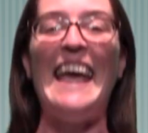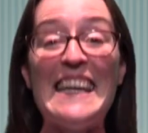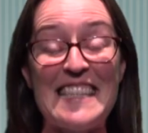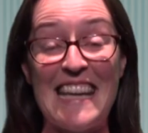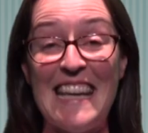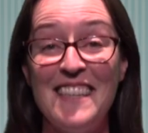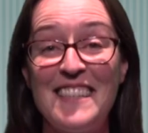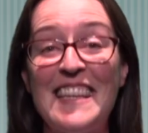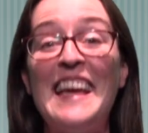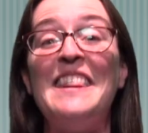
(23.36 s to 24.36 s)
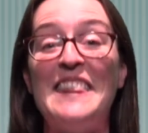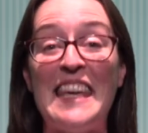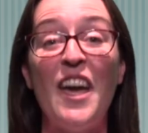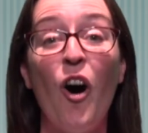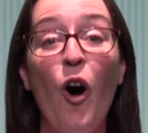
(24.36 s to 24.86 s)
It is
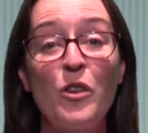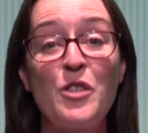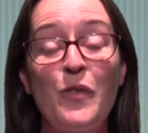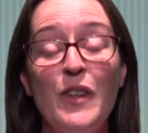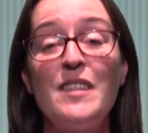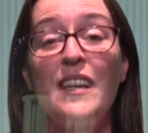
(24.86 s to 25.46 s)
the Oxford